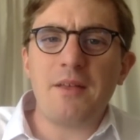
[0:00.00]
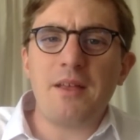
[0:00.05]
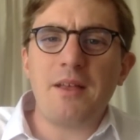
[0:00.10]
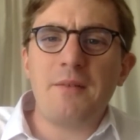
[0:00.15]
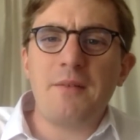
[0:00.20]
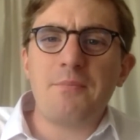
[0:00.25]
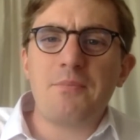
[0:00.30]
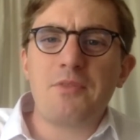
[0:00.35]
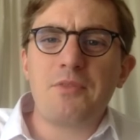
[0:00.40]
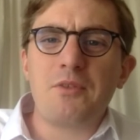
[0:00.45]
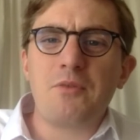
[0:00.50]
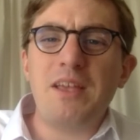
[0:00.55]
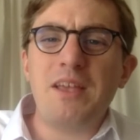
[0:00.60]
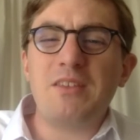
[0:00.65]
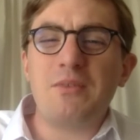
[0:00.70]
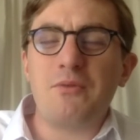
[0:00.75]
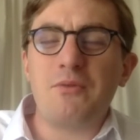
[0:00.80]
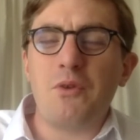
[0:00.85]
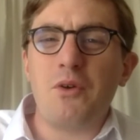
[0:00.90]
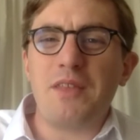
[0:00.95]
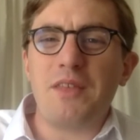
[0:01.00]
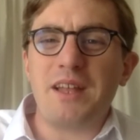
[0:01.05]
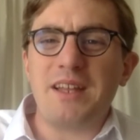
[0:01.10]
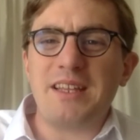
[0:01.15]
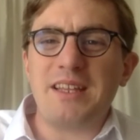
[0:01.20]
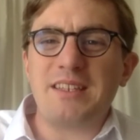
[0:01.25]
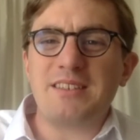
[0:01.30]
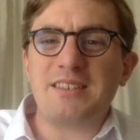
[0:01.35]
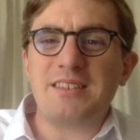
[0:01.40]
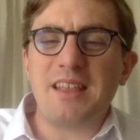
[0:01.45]
The reason for that
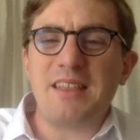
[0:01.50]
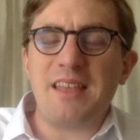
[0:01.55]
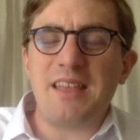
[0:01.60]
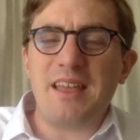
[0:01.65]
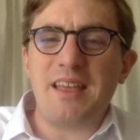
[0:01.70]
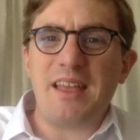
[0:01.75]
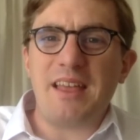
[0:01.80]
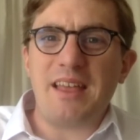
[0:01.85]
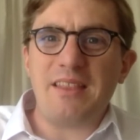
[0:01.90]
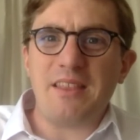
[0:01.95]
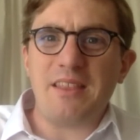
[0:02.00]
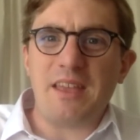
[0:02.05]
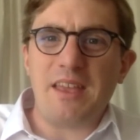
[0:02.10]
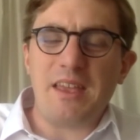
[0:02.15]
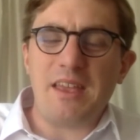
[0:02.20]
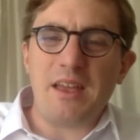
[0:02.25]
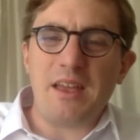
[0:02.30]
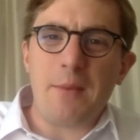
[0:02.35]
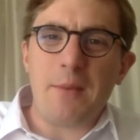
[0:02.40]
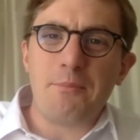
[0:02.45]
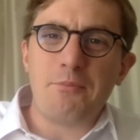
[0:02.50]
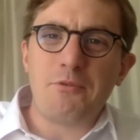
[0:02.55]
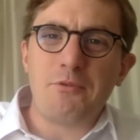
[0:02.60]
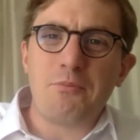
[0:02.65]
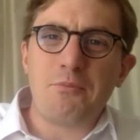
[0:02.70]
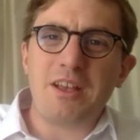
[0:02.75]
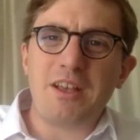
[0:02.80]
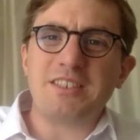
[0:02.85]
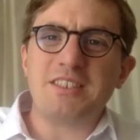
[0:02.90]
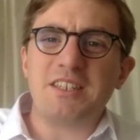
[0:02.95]
is the
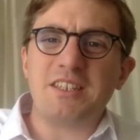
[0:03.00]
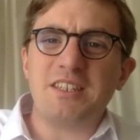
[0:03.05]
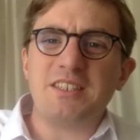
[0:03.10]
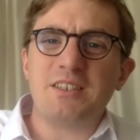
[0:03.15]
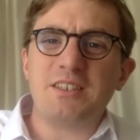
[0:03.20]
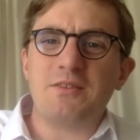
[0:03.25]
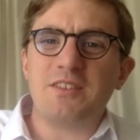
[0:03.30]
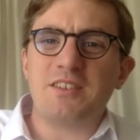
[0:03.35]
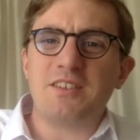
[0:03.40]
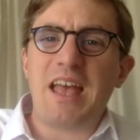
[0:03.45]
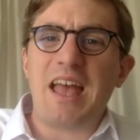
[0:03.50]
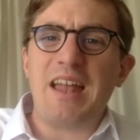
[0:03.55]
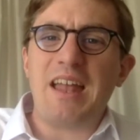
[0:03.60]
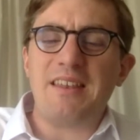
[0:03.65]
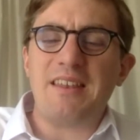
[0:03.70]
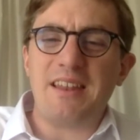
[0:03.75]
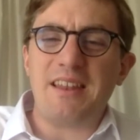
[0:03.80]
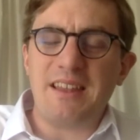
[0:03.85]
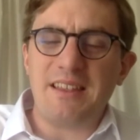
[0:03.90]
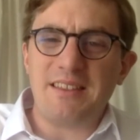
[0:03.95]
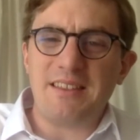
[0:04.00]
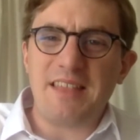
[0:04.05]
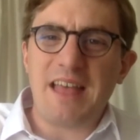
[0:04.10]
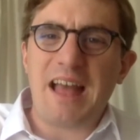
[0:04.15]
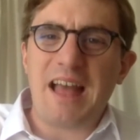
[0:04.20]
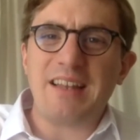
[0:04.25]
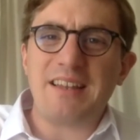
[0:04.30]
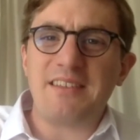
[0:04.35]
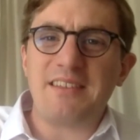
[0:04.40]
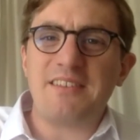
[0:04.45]
presidents have said that it's
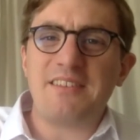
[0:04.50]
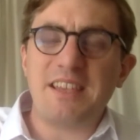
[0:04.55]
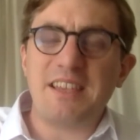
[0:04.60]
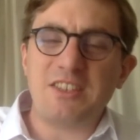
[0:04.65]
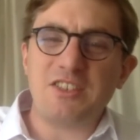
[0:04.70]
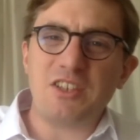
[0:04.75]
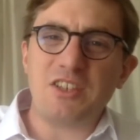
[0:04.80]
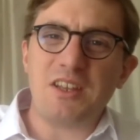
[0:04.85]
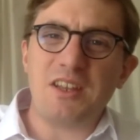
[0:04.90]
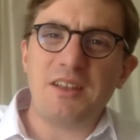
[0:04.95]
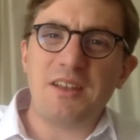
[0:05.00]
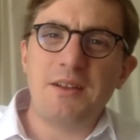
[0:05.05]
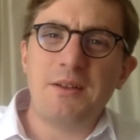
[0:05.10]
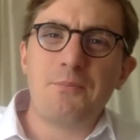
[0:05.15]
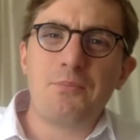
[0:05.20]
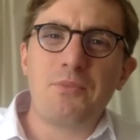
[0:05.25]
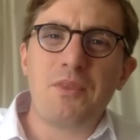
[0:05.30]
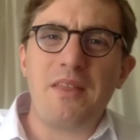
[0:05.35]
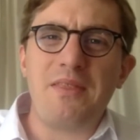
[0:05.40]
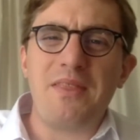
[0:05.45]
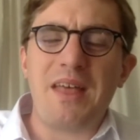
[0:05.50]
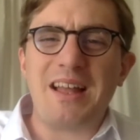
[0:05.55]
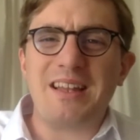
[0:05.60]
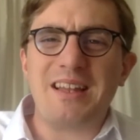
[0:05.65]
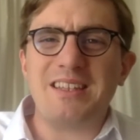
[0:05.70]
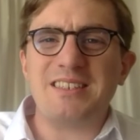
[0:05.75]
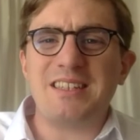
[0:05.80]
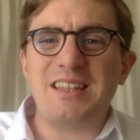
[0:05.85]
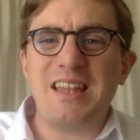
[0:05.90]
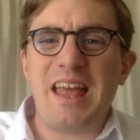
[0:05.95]
that decision that
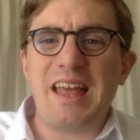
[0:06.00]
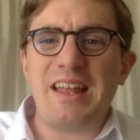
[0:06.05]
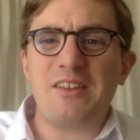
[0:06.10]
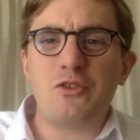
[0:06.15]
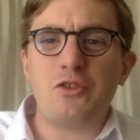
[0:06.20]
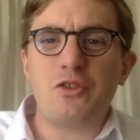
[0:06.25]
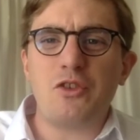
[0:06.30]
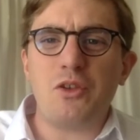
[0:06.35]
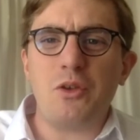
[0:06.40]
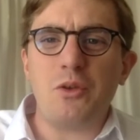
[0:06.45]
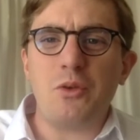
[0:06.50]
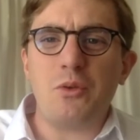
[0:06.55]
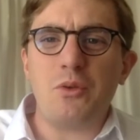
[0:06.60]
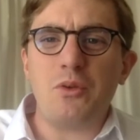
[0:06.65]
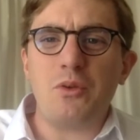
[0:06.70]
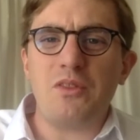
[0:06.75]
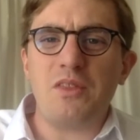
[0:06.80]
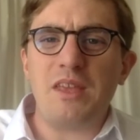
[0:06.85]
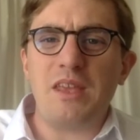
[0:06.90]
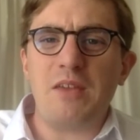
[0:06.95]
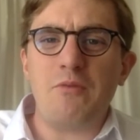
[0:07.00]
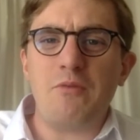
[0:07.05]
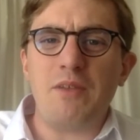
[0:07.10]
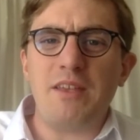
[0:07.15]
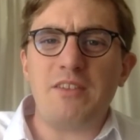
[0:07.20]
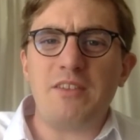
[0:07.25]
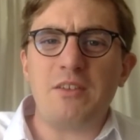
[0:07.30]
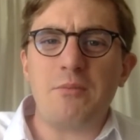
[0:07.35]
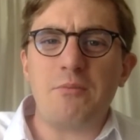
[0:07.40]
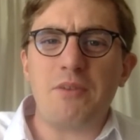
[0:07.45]
has led to the
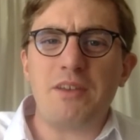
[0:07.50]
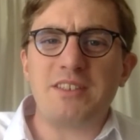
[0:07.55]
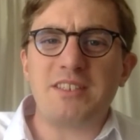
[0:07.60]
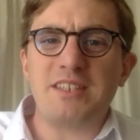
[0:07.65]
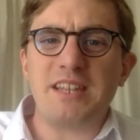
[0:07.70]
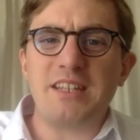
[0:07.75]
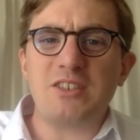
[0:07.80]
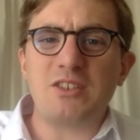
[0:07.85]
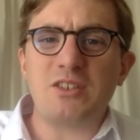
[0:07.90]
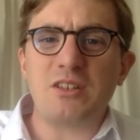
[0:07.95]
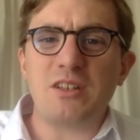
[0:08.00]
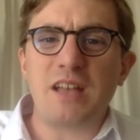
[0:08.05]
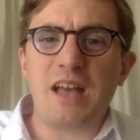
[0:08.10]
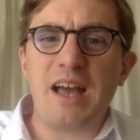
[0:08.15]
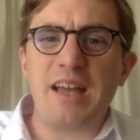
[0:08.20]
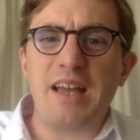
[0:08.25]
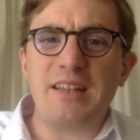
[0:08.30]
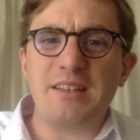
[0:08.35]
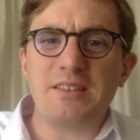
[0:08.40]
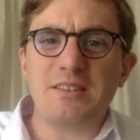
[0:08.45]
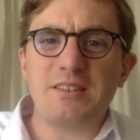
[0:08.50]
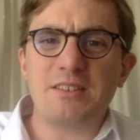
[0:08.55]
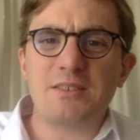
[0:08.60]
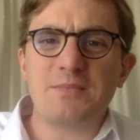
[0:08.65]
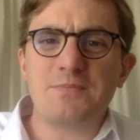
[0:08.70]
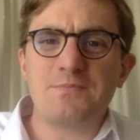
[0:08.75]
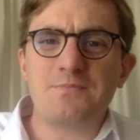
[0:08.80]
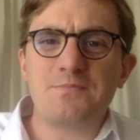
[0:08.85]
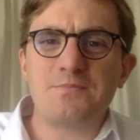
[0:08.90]
recent presidential guidance.